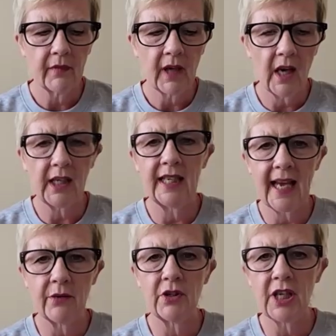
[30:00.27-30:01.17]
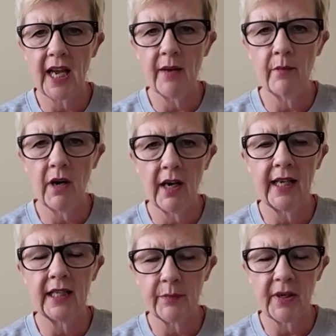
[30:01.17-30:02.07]
I can now share my
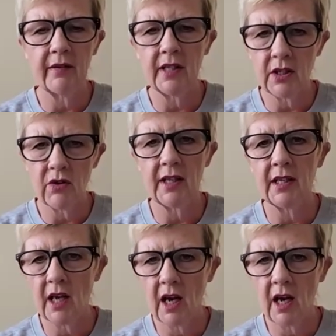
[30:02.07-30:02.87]
experience, strength, and